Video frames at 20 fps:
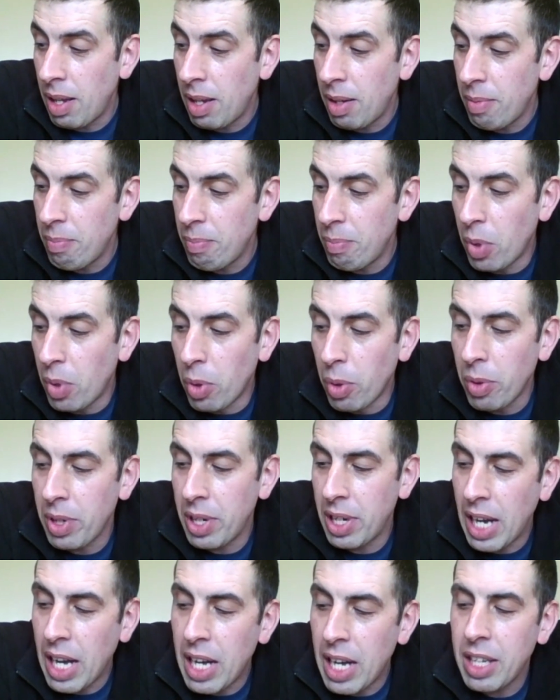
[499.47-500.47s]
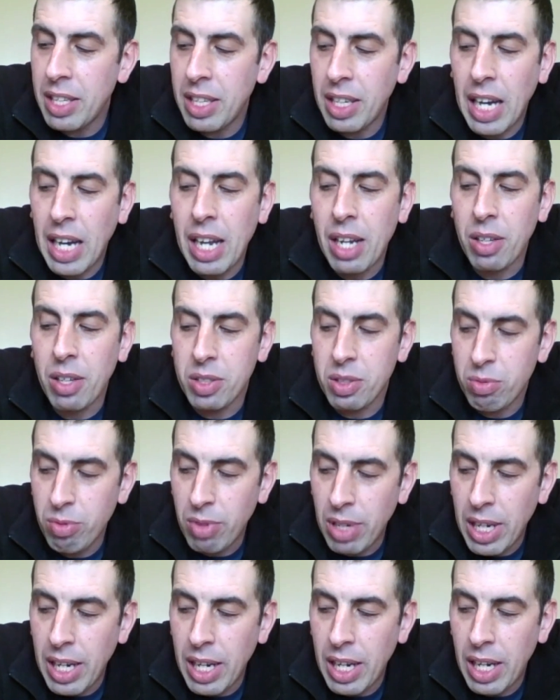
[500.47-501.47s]
More than anything else,
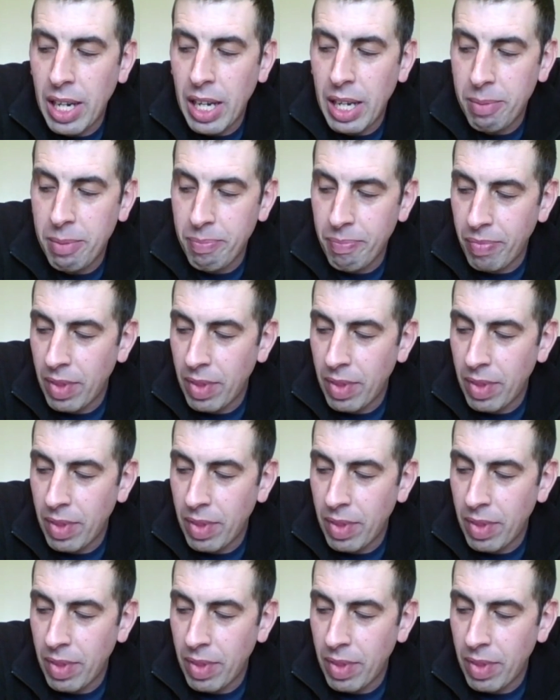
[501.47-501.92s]
really,